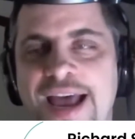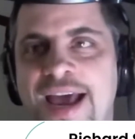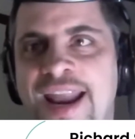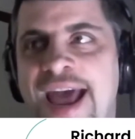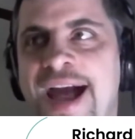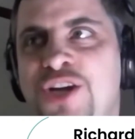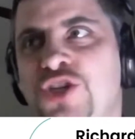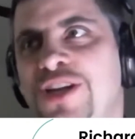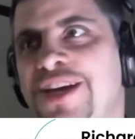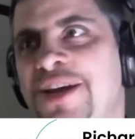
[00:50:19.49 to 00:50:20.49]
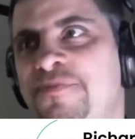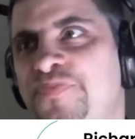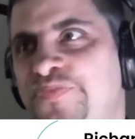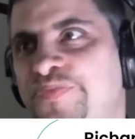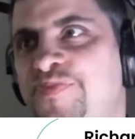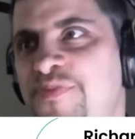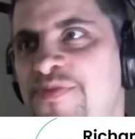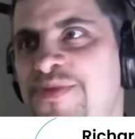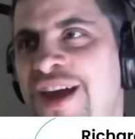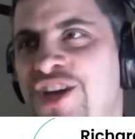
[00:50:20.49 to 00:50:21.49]
And actually,
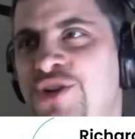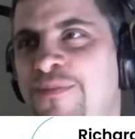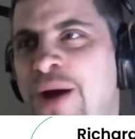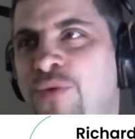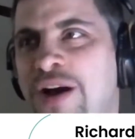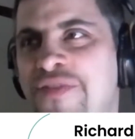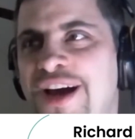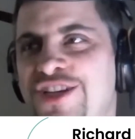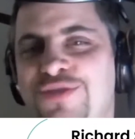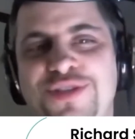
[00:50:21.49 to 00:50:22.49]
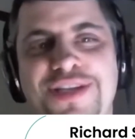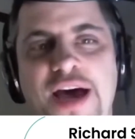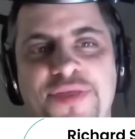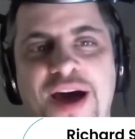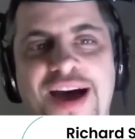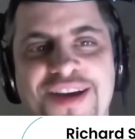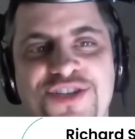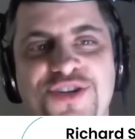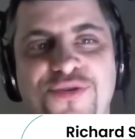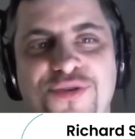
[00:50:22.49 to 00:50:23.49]
my wife actually was not the highest
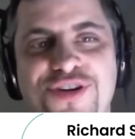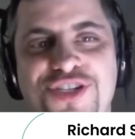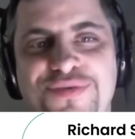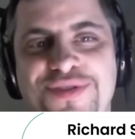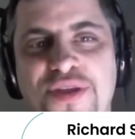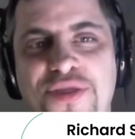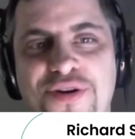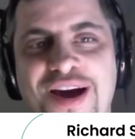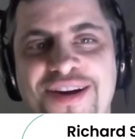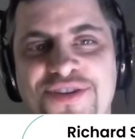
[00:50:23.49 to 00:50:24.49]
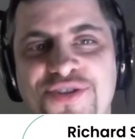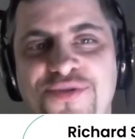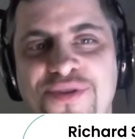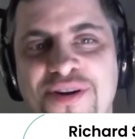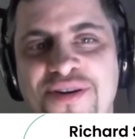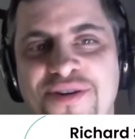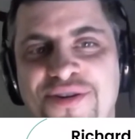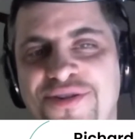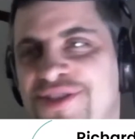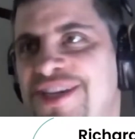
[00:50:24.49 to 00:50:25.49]
score. She was the third highest score,
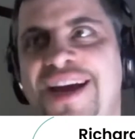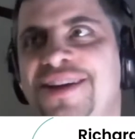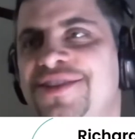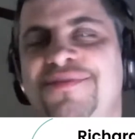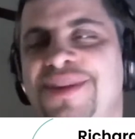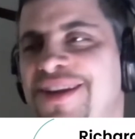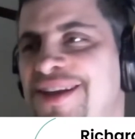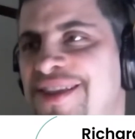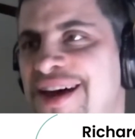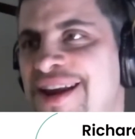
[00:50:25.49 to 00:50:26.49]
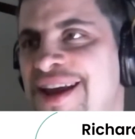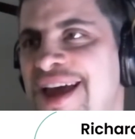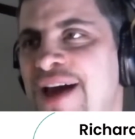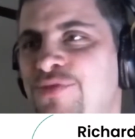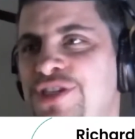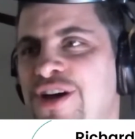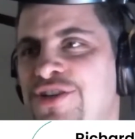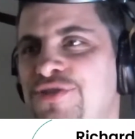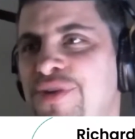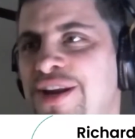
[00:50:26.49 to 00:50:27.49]
or second, something like that. And what's
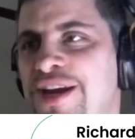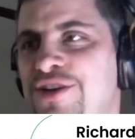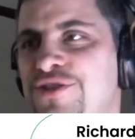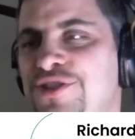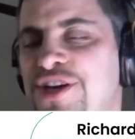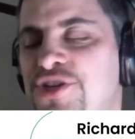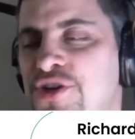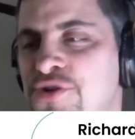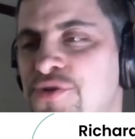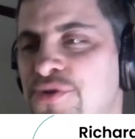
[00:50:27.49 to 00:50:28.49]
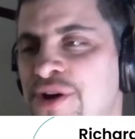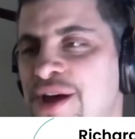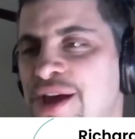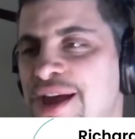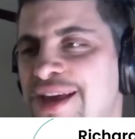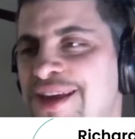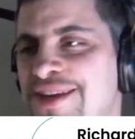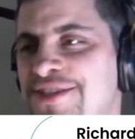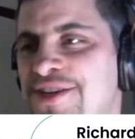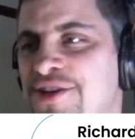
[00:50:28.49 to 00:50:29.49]
also really interesting too
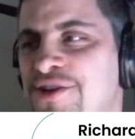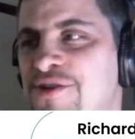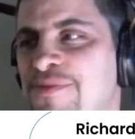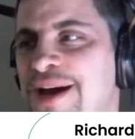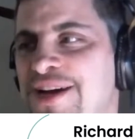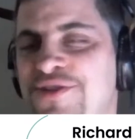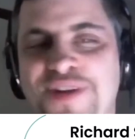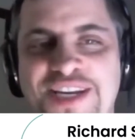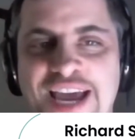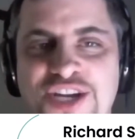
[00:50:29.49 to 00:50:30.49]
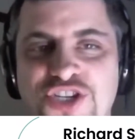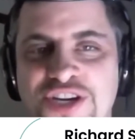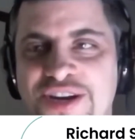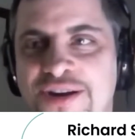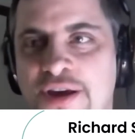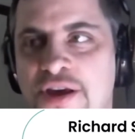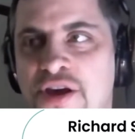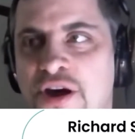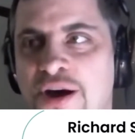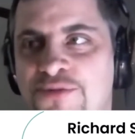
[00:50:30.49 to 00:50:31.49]
is, you go back to intention.
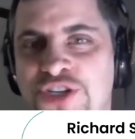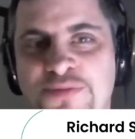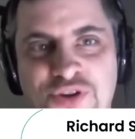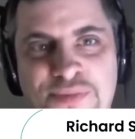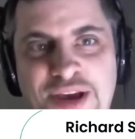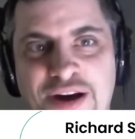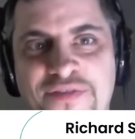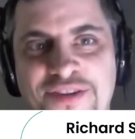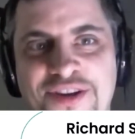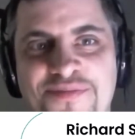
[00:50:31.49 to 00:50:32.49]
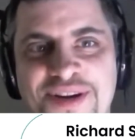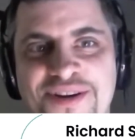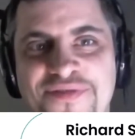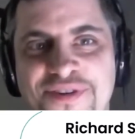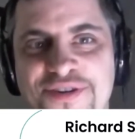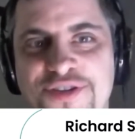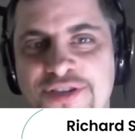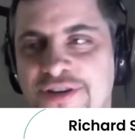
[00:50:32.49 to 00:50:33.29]
She blew me off a little bit at first.